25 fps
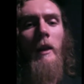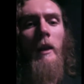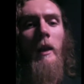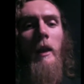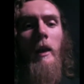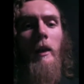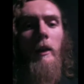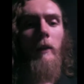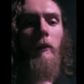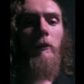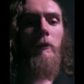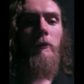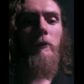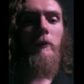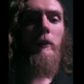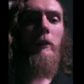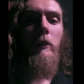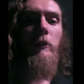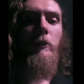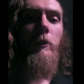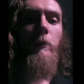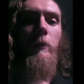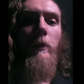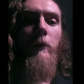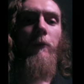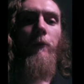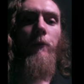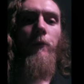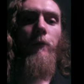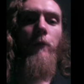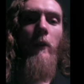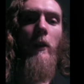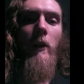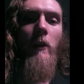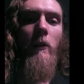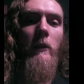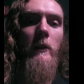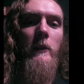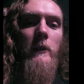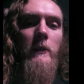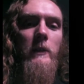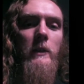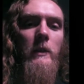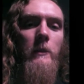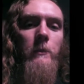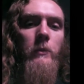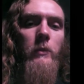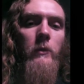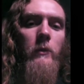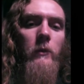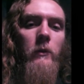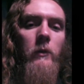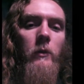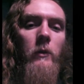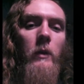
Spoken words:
and it looks like it should be fairly simple to